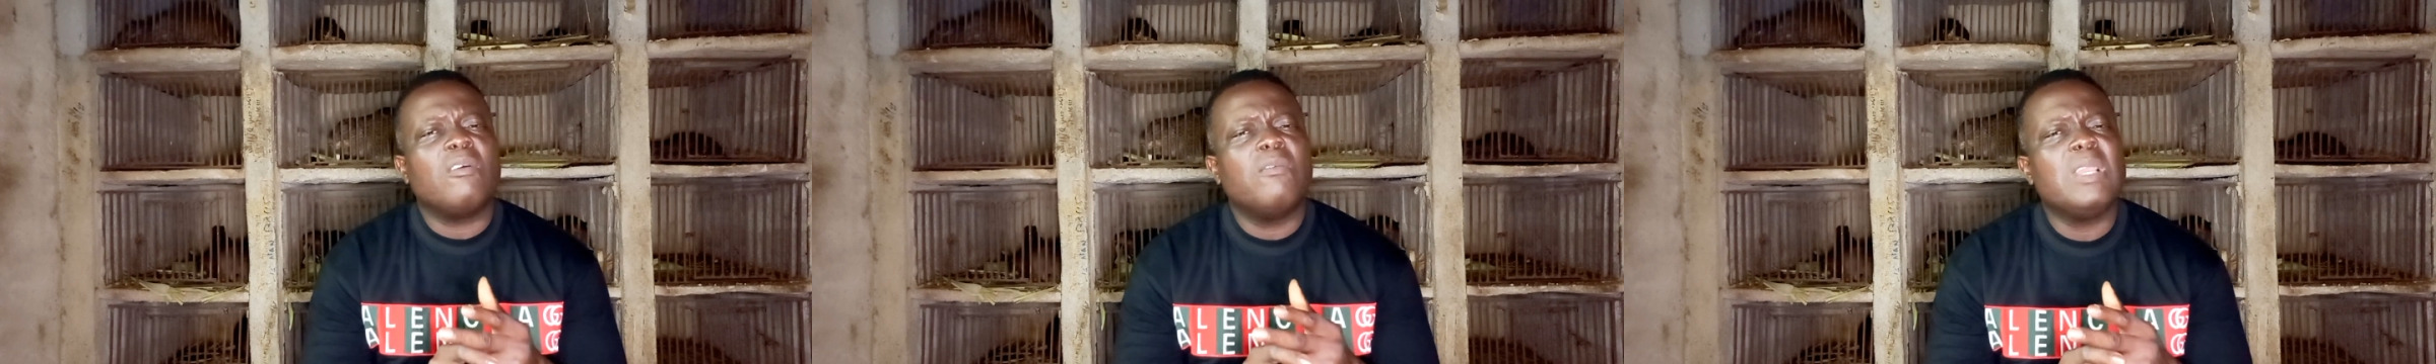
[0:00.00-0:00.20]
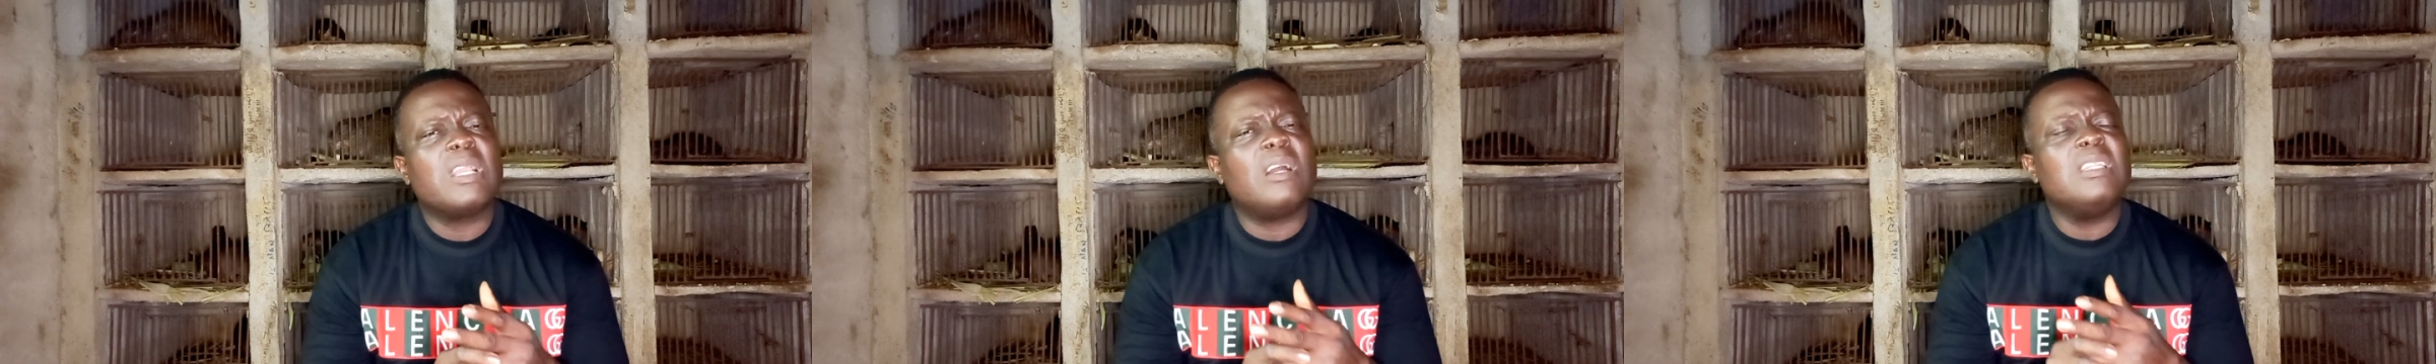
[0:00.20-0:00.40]

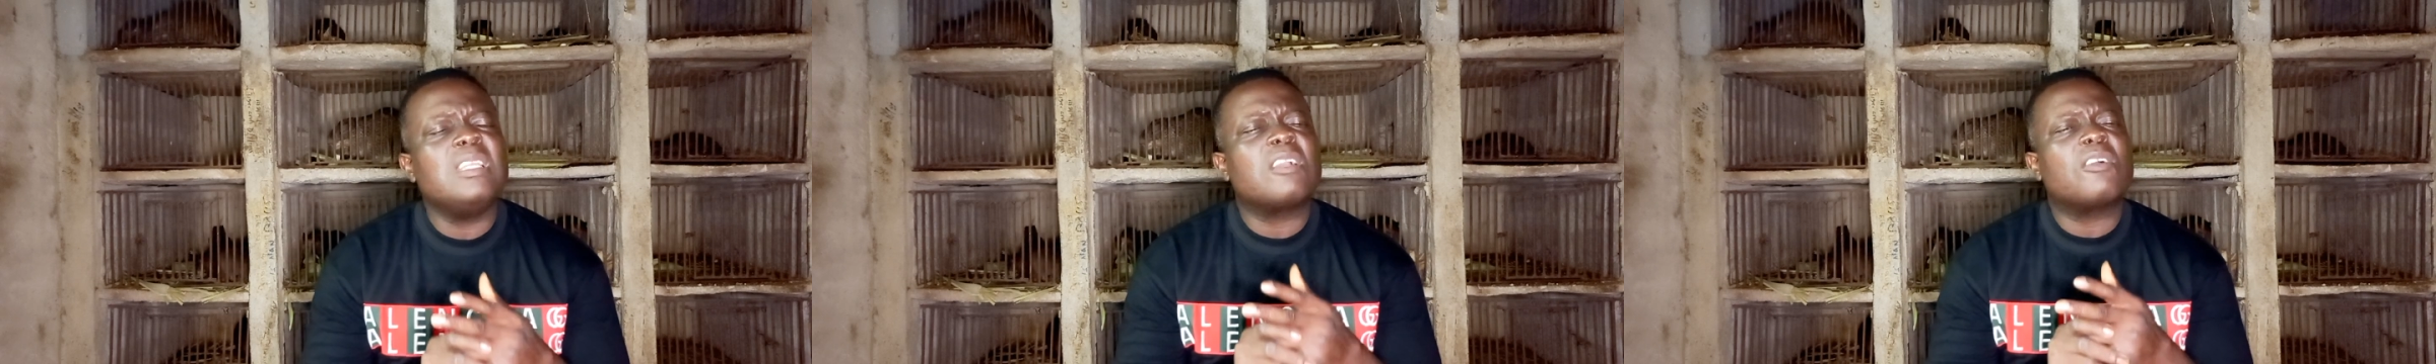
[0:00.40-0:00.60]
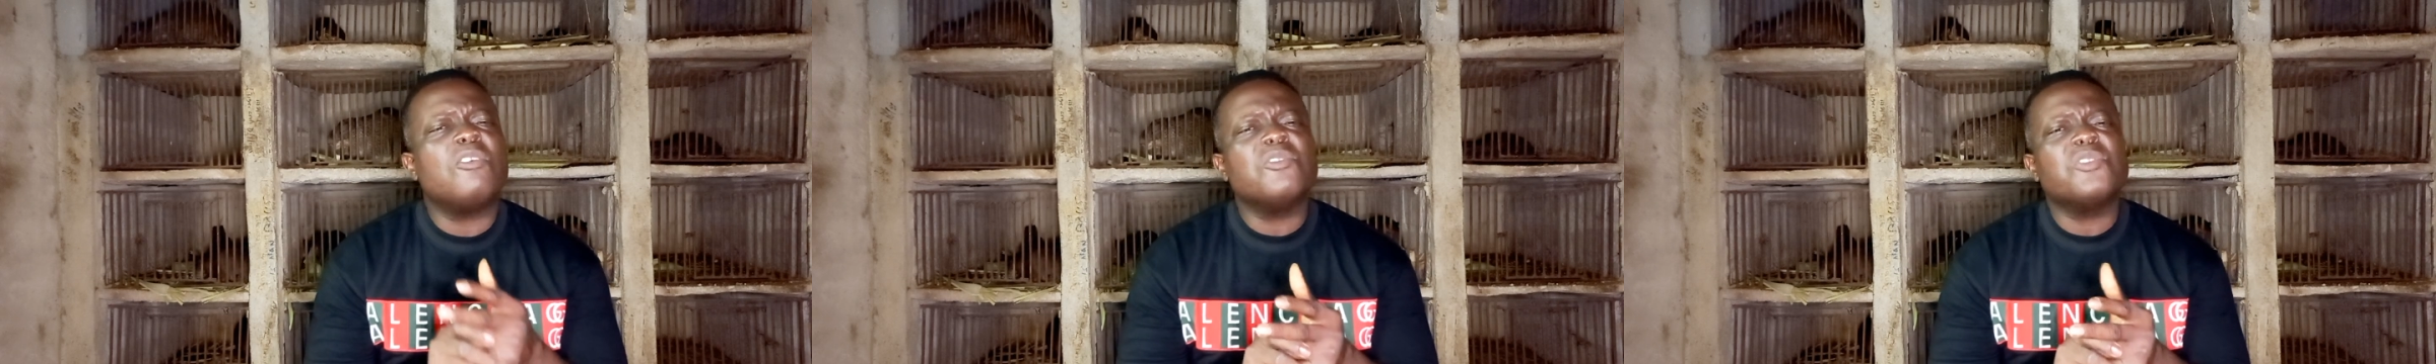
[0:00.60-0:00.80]
We call
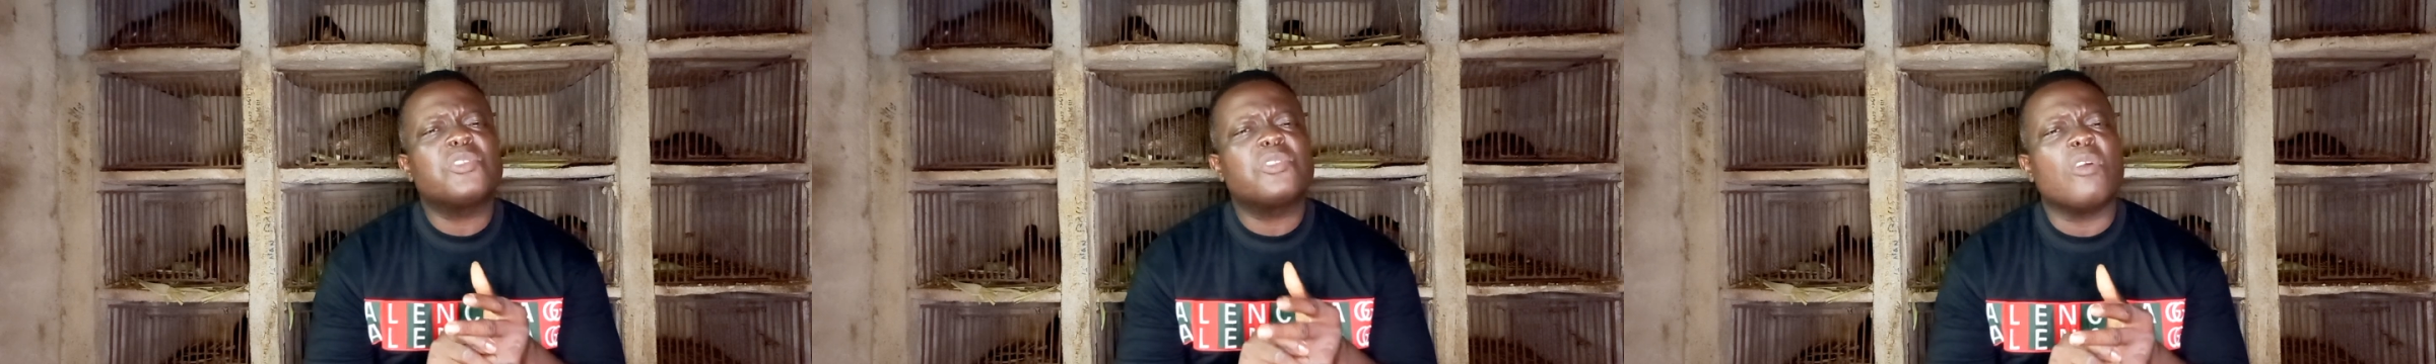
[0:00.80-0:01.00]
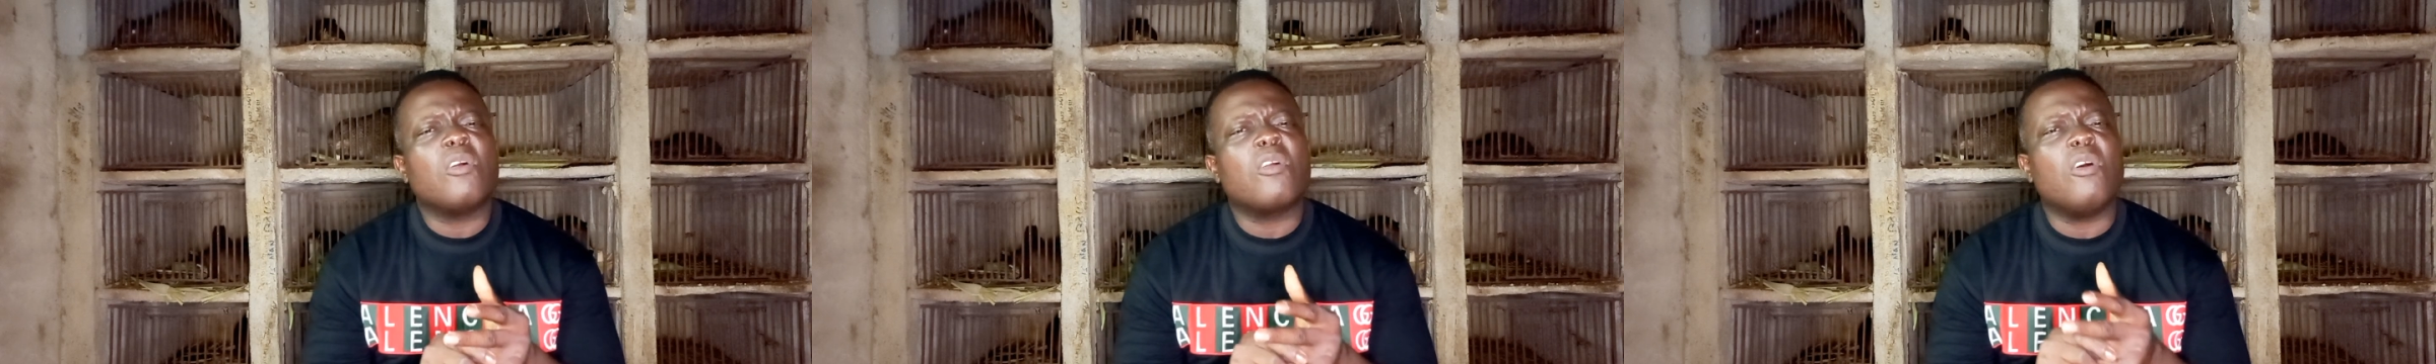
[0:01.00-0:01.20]
it corn
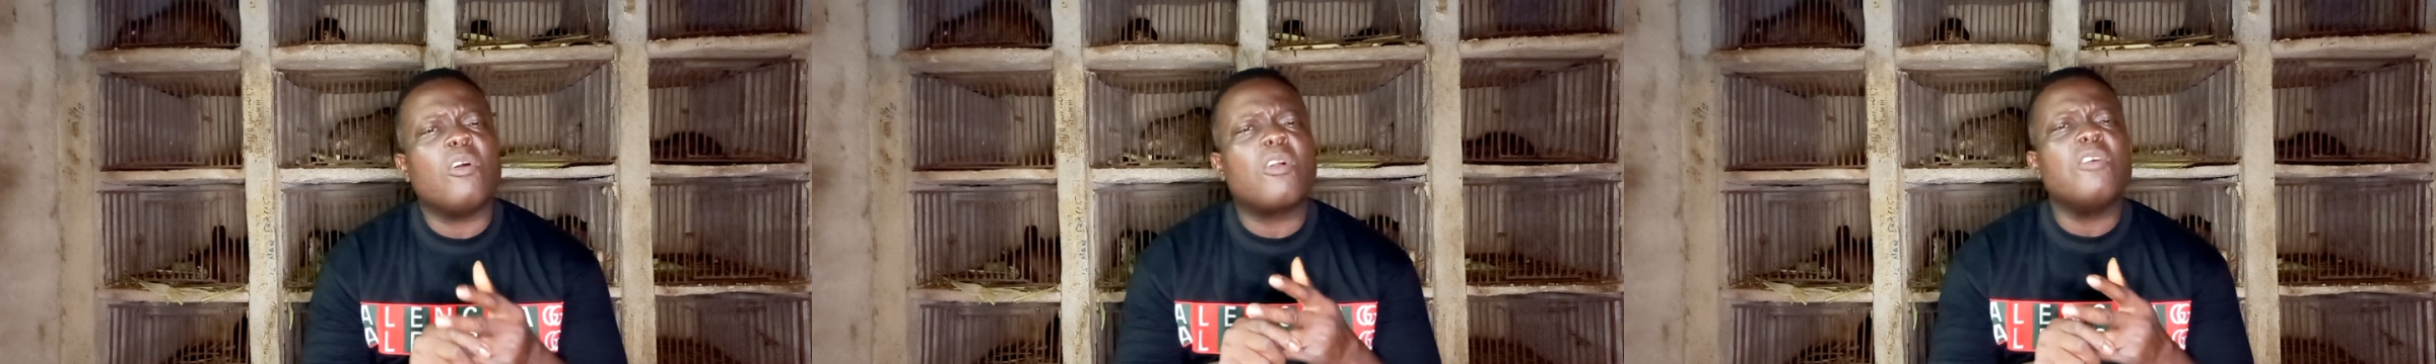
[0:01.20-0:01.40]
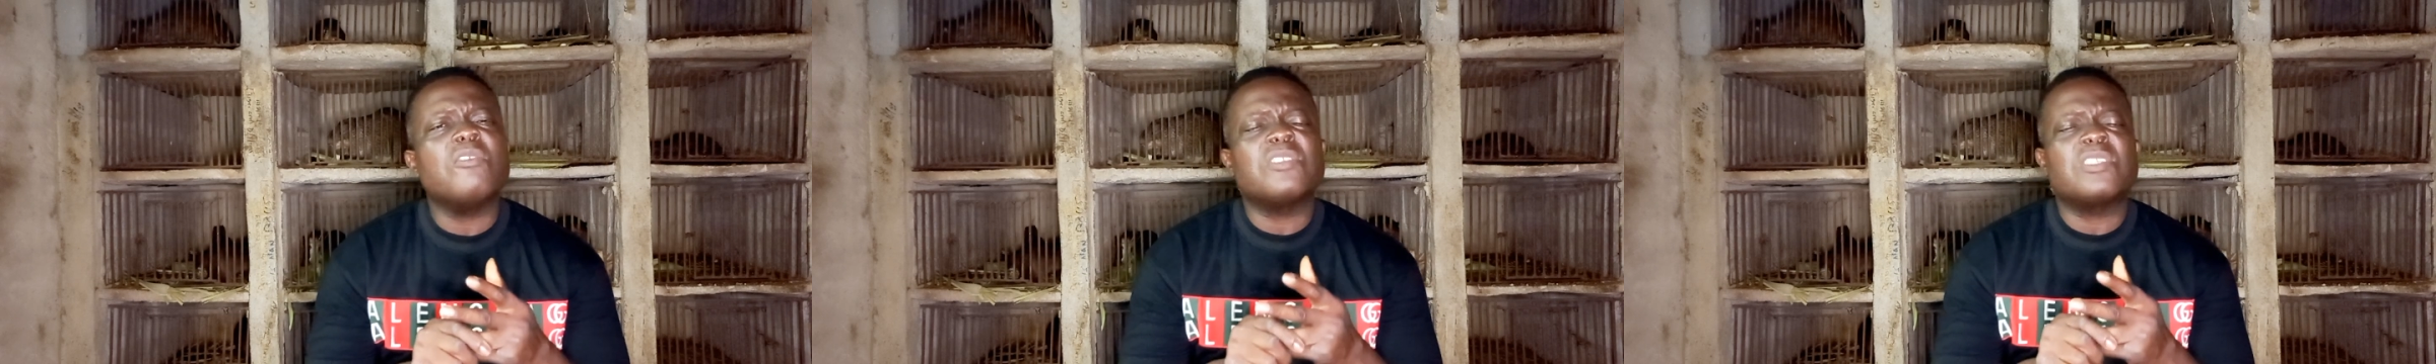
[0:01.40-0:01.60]
stalk or
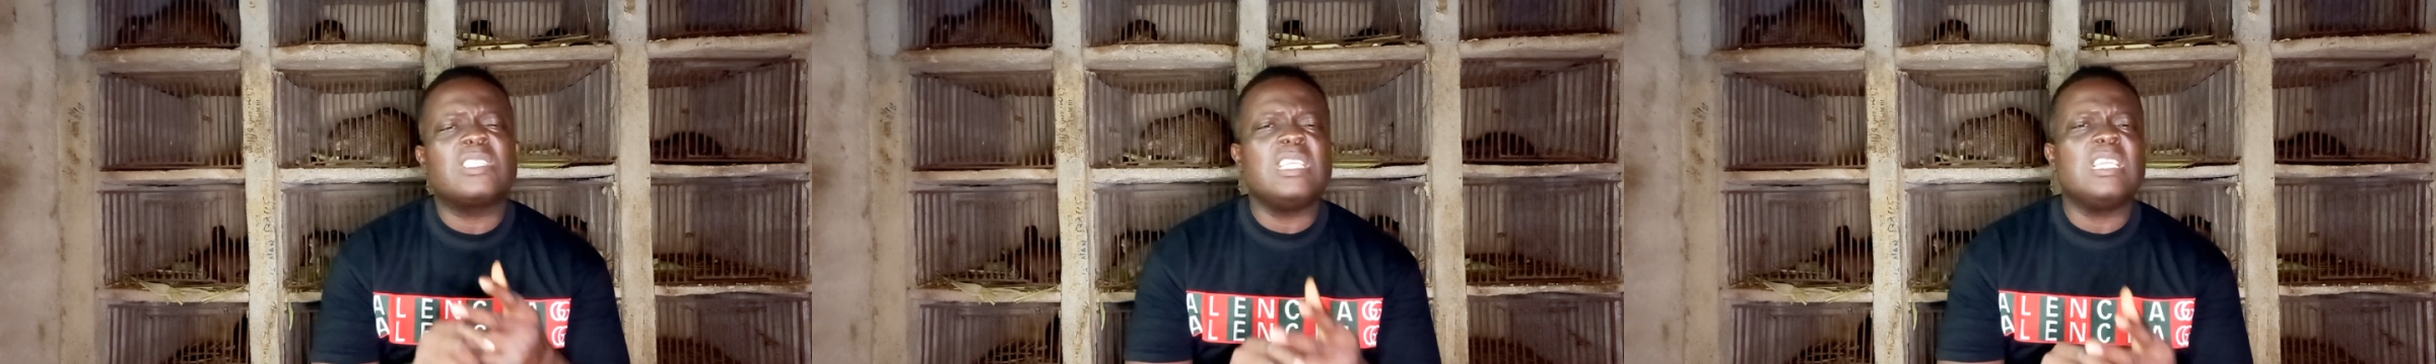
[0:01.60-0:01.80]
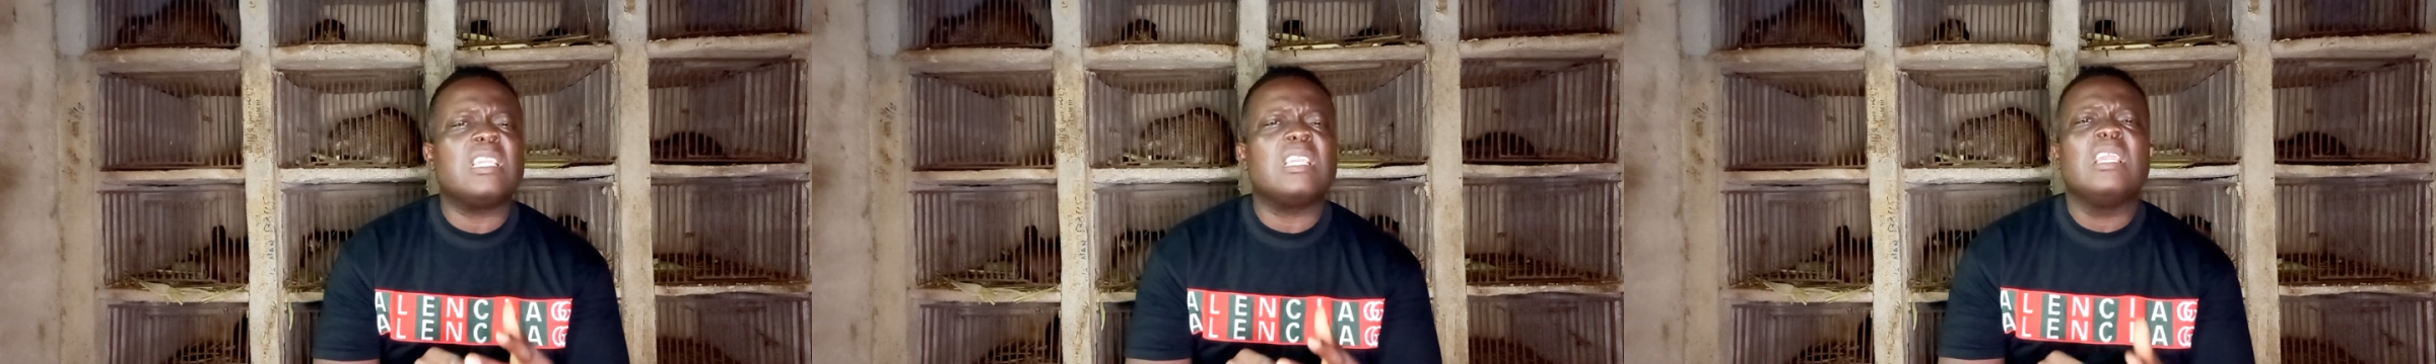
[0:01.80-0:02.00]
corn
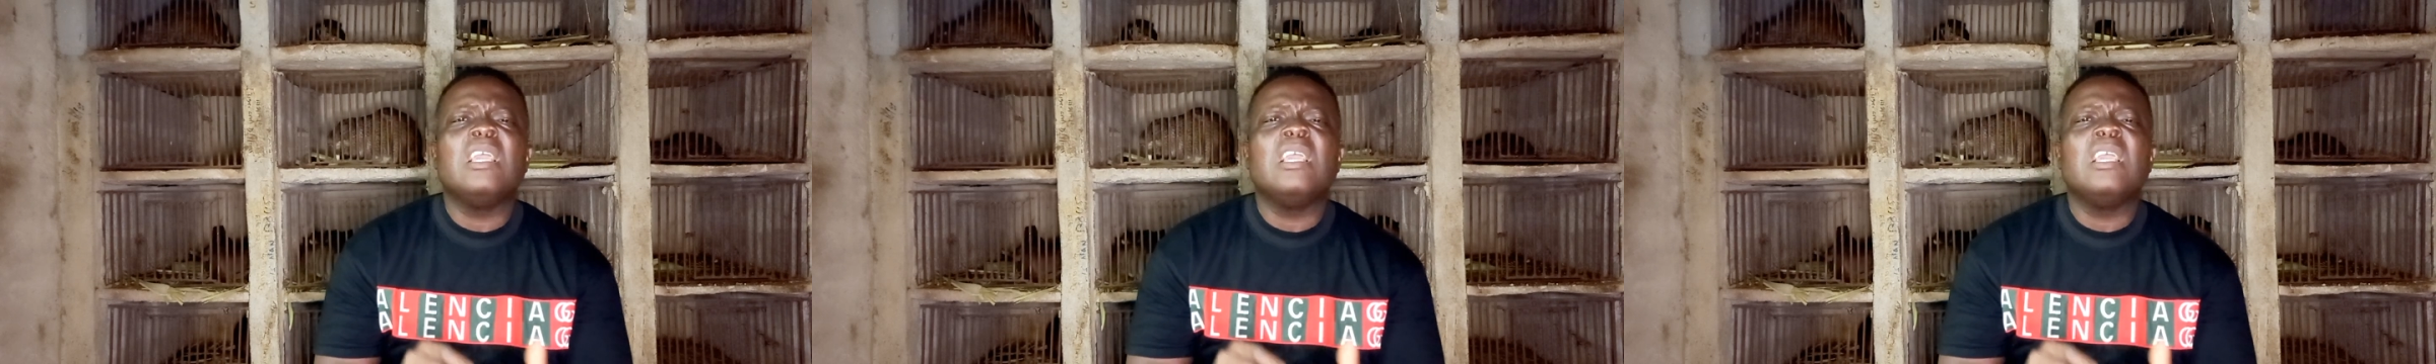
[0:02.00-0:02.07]
stick.